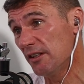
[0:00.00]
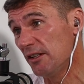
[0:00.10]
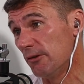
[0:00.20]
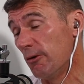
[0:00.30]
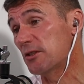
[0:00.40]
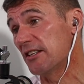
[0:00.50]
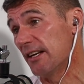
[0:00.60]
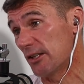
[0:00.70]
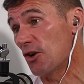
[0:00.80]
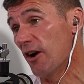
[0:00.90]
You've also
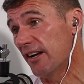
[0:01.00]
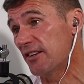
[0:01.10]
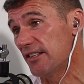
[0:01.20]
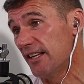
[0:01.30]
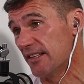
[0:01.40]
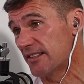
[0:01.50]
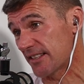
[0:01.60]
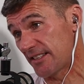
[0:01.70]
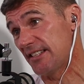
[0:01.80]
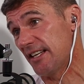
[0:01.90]
tired because you've done
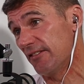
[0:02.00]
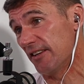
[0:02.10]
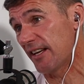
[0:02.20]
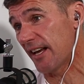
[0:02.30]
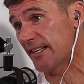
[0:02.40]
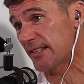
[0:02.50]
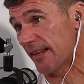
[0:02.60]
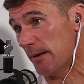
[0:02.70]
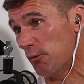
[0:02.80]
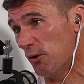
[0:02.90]
67 Ks at
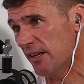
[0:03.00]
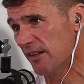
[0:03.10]
that point,